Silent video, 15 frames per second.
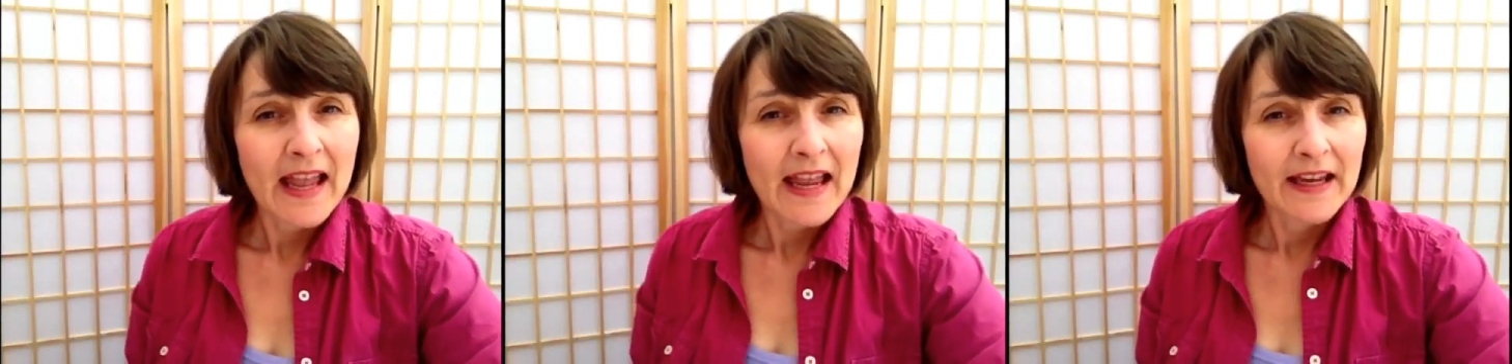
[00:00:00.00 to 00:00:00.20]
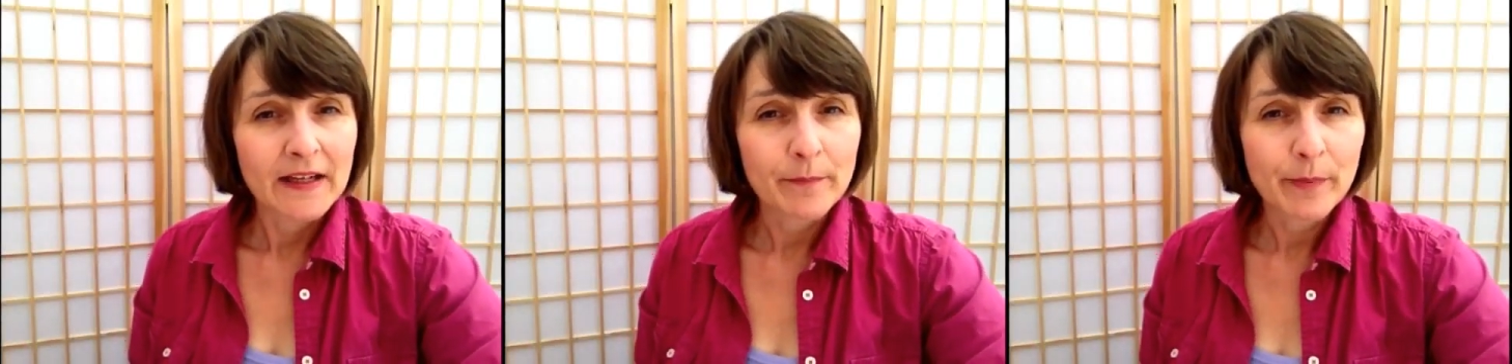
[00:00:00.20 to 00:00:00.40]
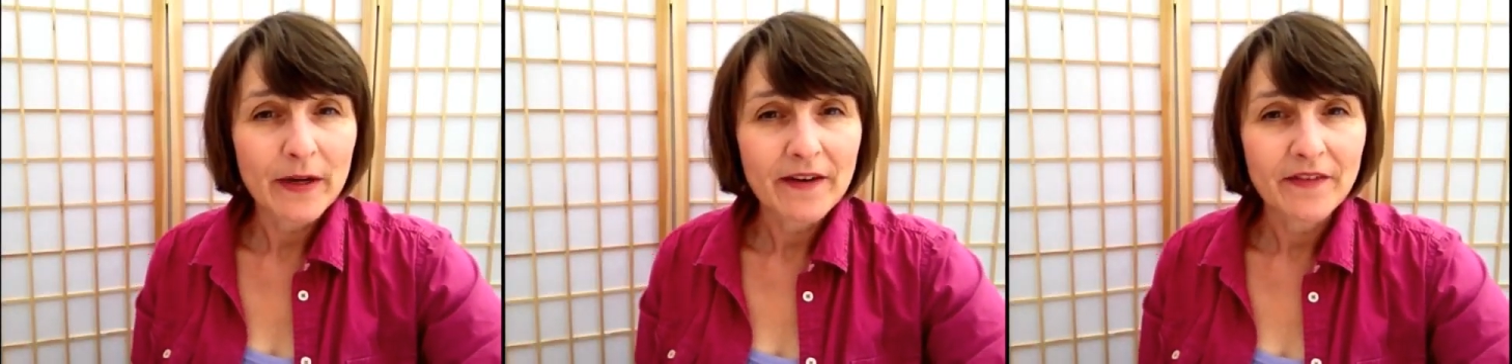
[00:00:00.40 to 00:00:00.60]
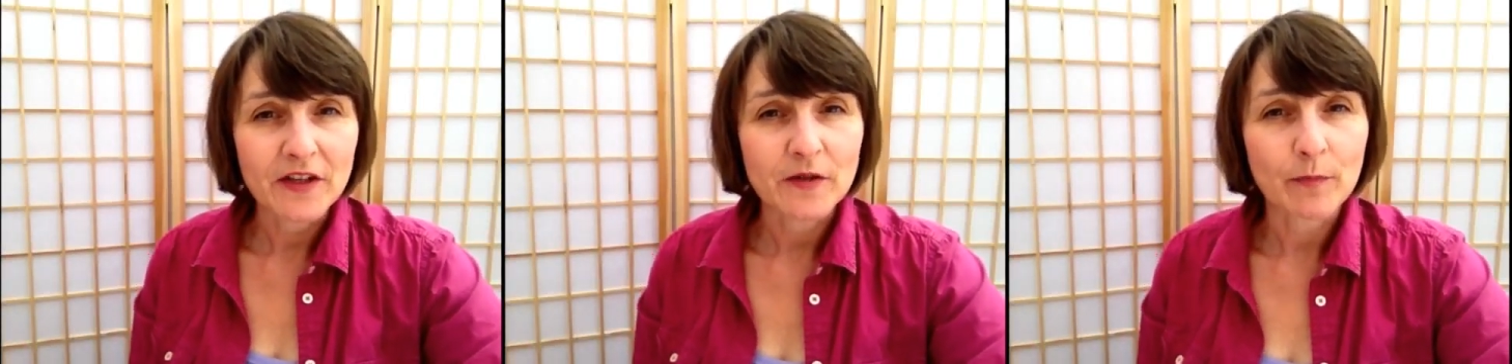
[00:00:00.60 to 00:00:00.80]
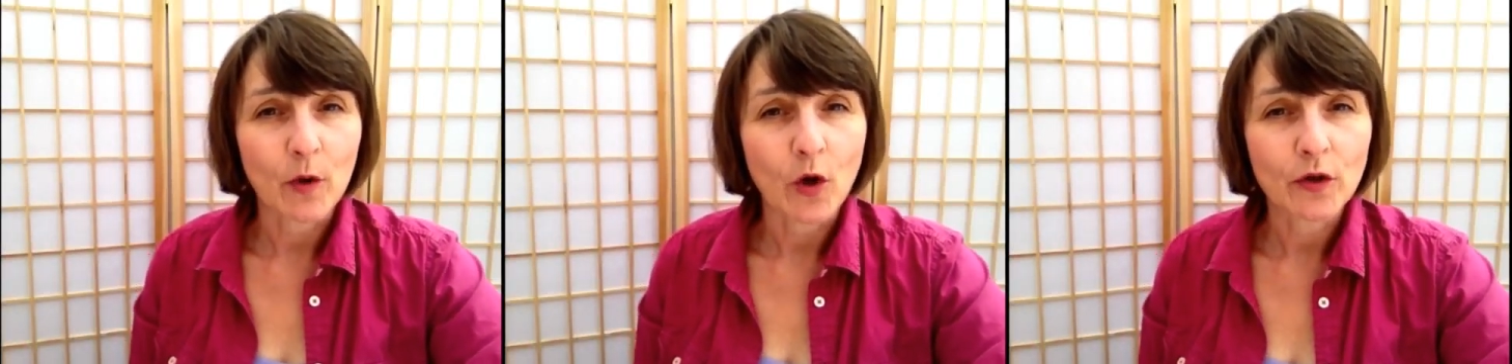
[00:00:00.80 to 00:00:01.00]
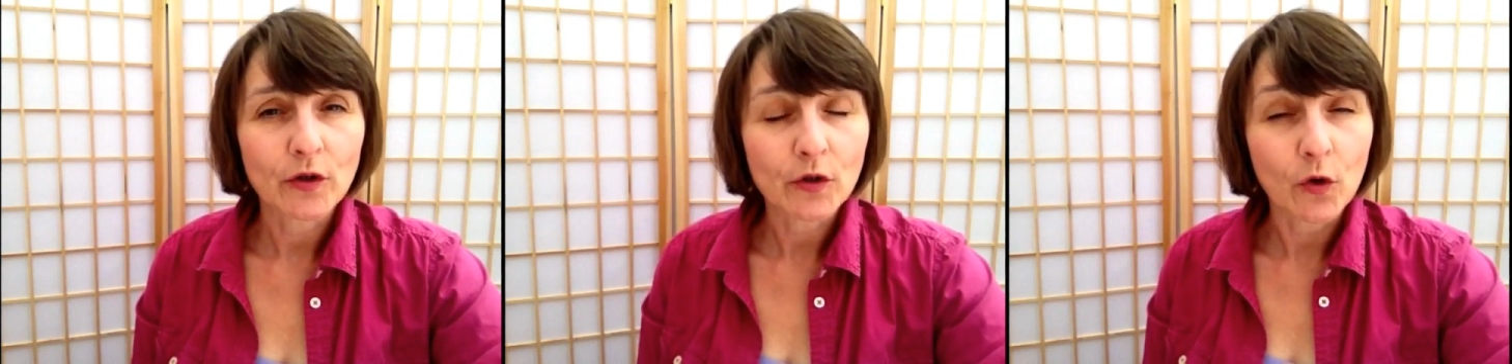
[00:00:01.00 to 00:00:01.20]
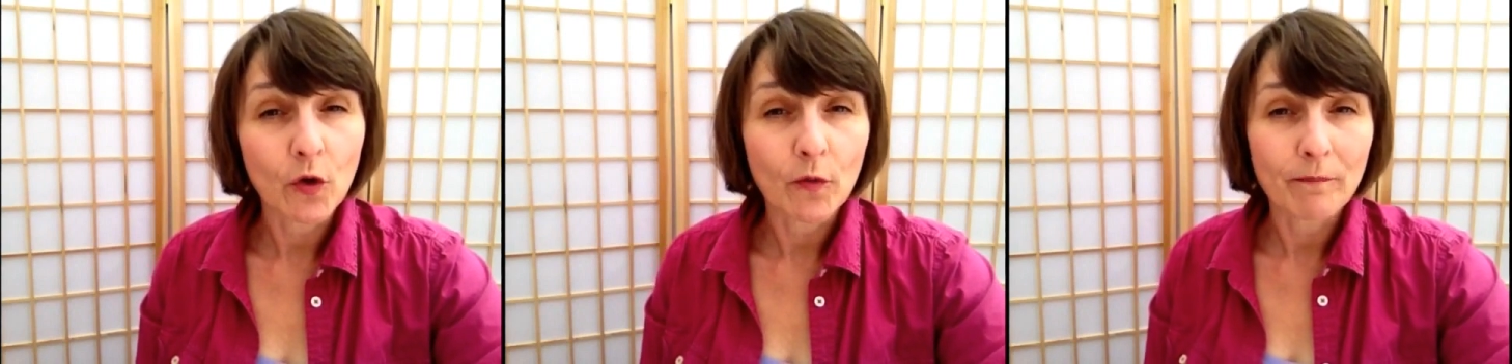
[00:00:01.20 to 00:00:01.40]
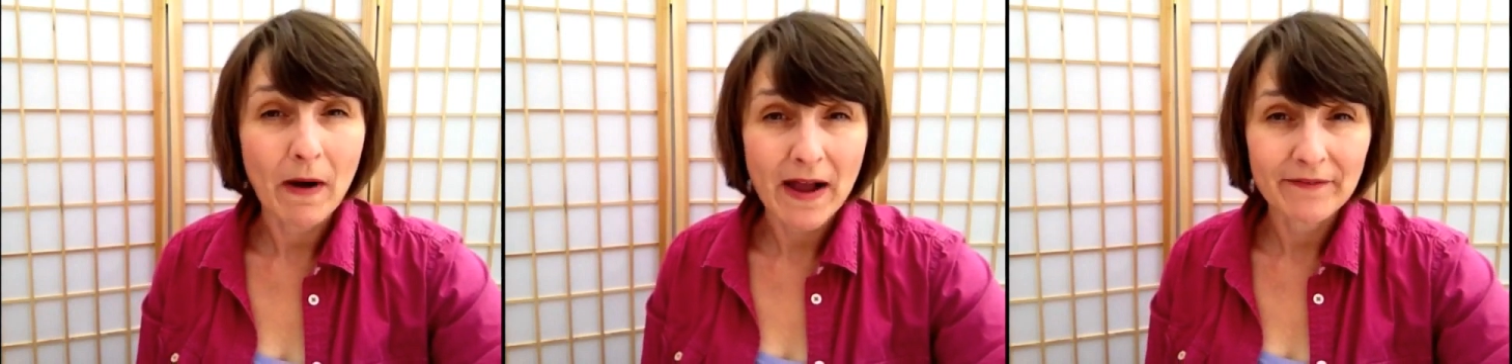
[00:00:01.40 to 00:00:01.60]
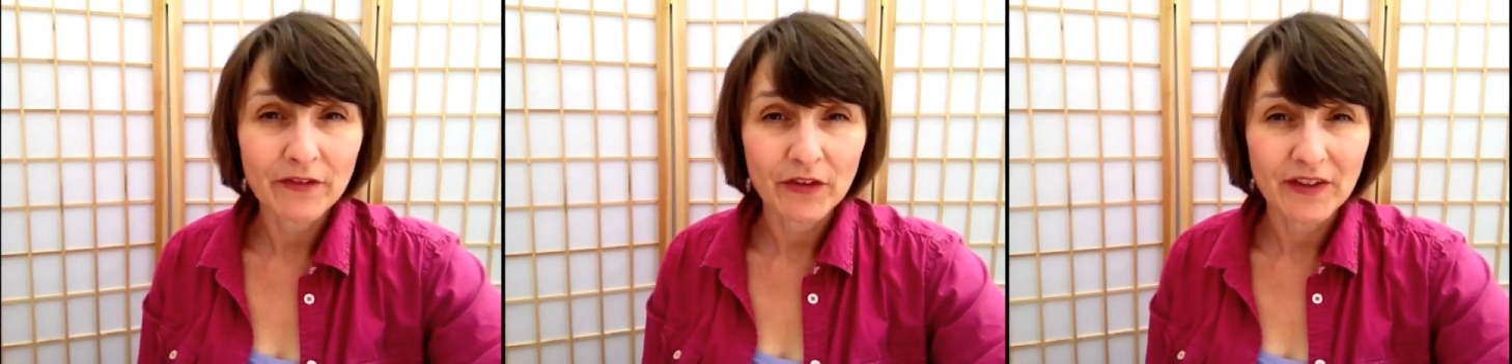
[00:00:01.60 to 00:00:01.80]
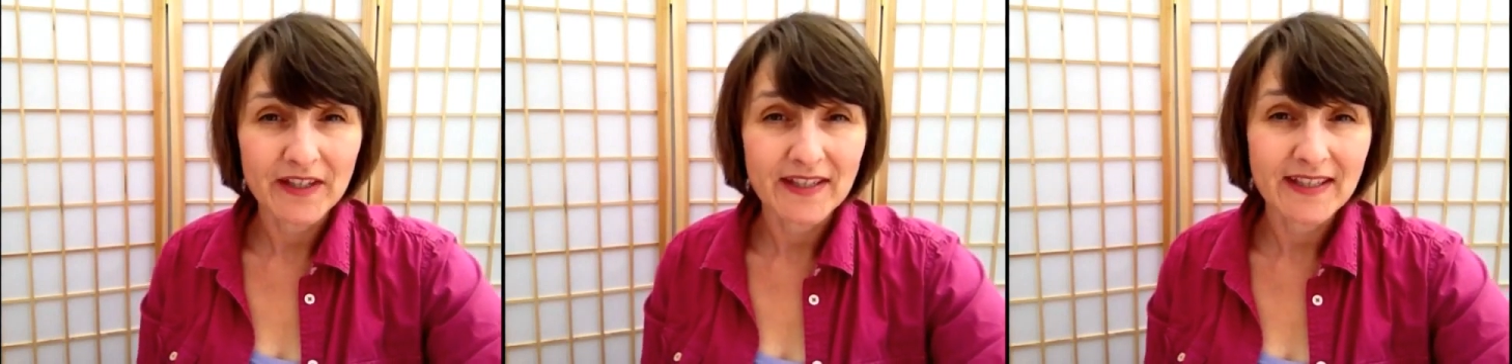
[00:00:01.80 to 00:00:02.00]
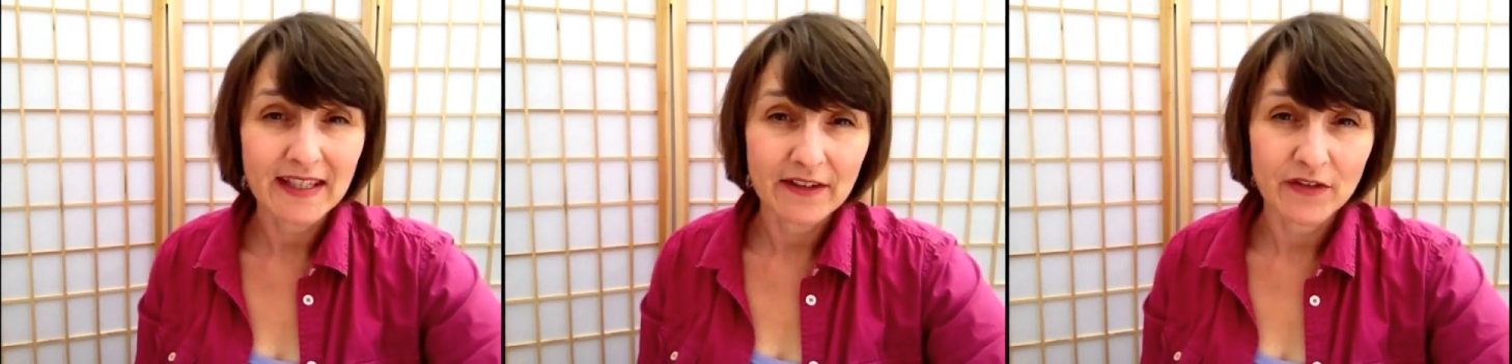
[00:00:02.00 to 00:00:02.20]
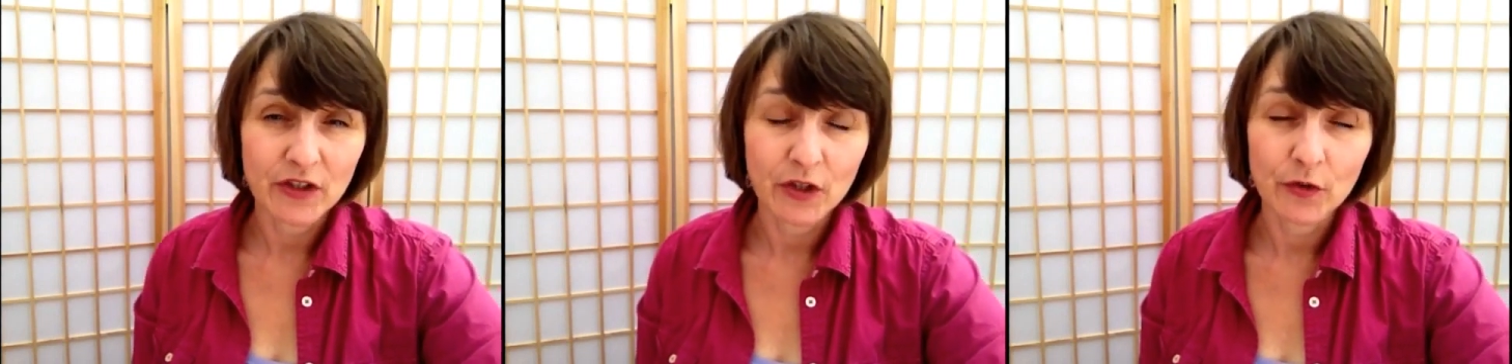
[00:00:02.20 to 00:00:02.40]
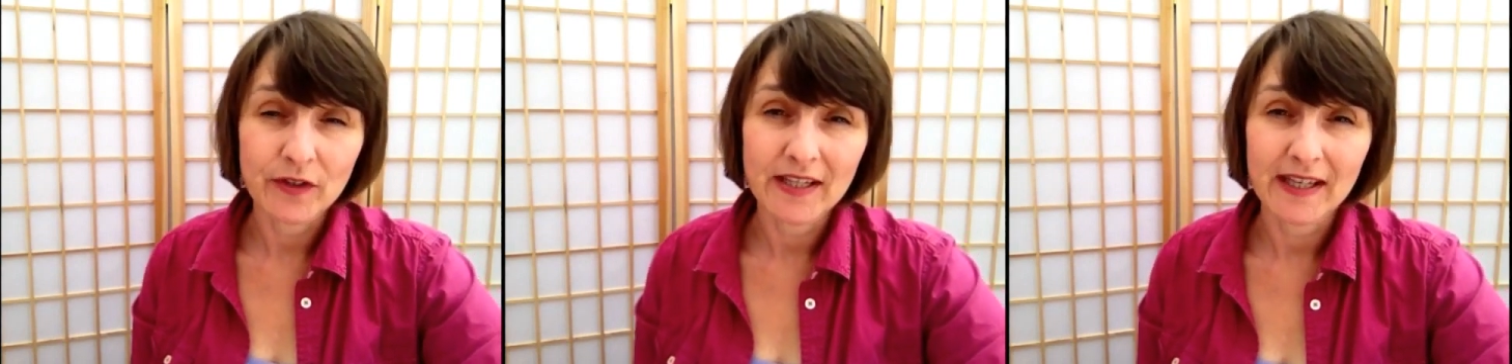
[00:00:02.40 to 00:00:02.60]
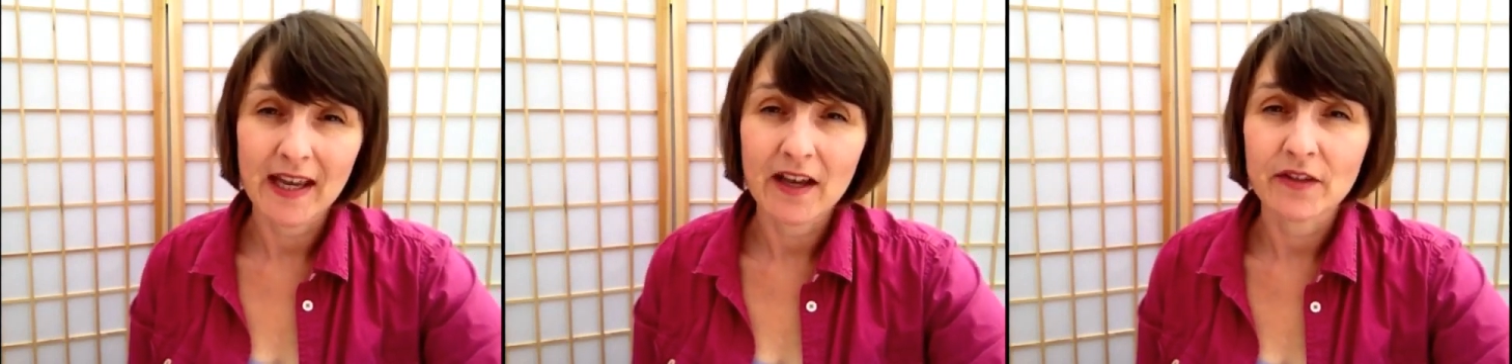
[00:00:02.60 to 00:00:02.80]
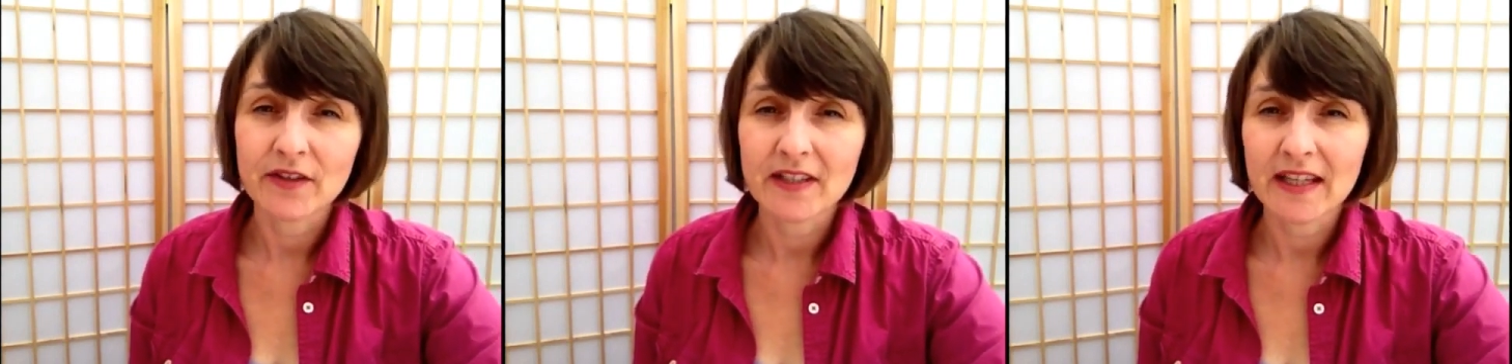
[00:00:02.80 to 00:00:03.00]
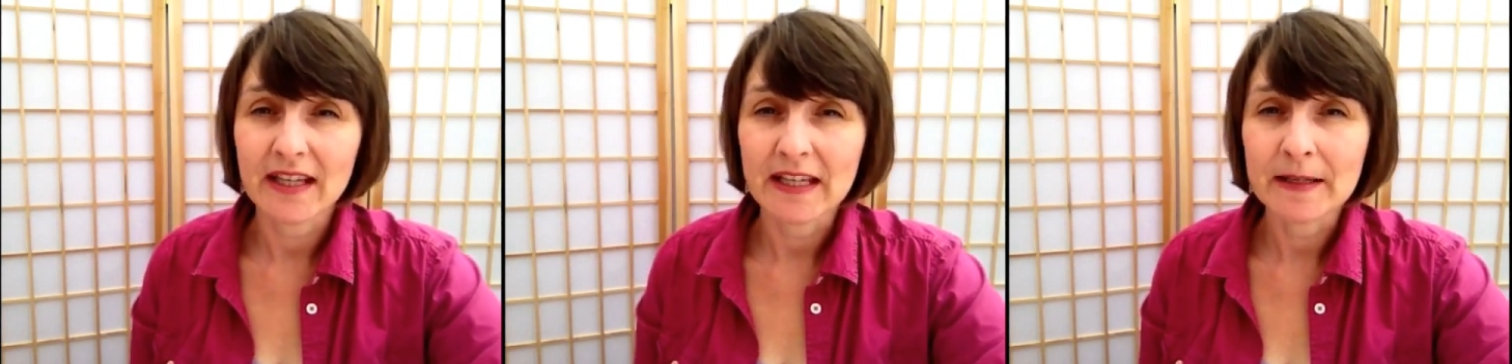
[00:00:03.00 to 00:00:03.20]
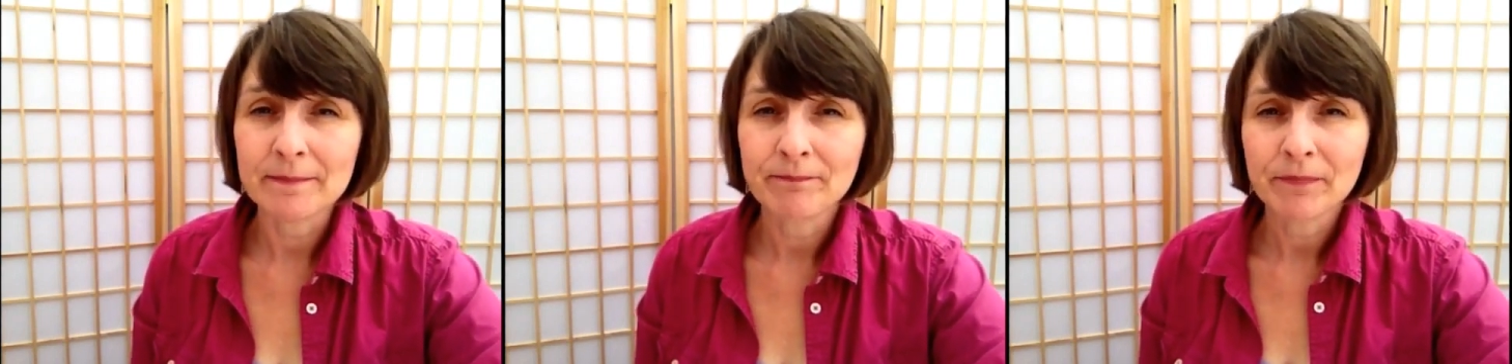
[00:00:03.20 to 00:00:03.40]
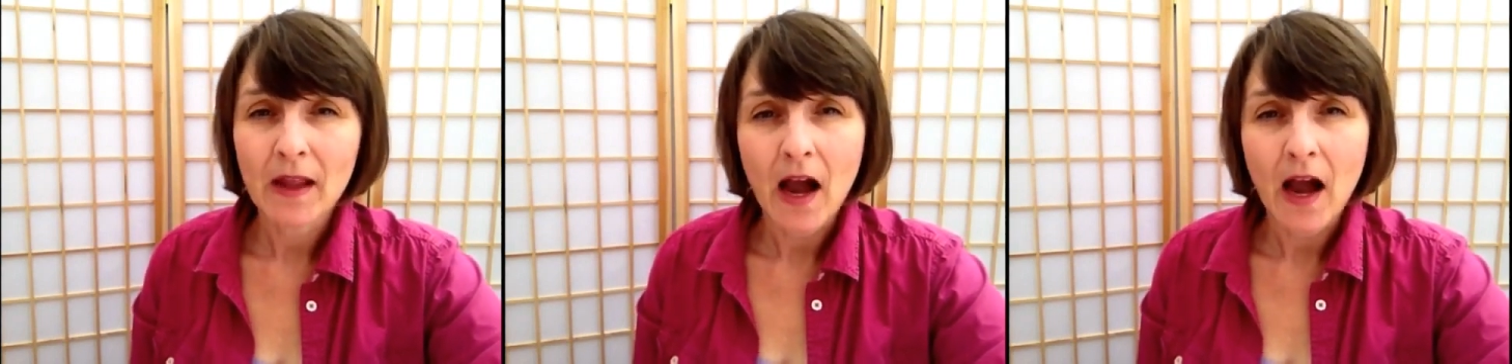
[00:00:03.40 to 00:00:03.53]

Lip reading: In a previous blog called Mindfulness Gives You TLC,